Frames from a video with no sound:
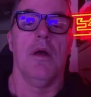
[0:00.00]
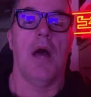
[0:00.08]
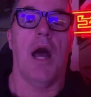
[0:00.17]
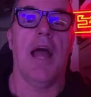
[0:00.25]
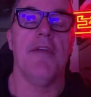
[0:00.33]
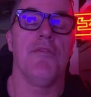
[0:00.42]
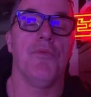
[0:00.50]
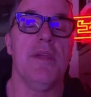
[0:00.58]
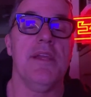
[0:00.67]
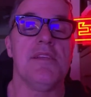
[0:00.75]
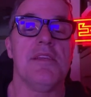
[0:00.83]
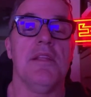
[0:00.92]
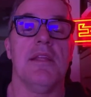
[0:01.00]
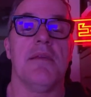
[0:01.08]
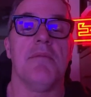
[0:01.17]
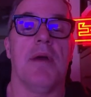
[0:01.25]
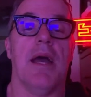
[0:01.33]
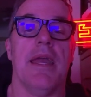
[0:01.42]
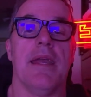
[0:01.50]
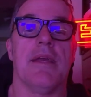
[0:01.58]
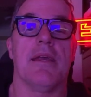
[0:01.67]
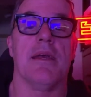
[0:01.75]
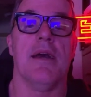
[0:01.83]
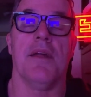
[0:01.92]
I've recently,
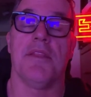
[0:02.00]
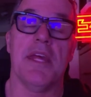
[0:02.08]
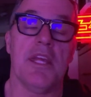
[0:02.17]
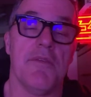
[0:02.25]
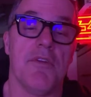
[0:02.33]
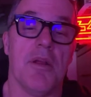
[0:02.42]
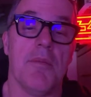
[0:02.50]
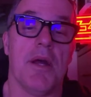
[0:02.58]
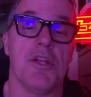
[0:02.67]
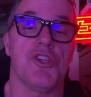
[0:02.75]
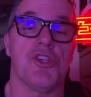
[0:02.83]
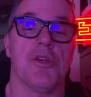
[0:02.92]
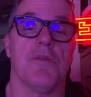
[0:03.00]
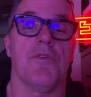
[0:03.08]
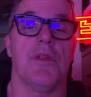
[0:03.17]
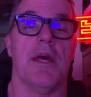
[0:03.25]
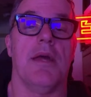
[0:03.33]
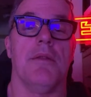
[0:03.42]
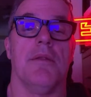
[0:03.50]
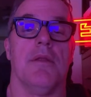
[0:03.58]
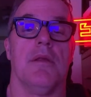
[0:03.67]
Mike, thank you very much for that.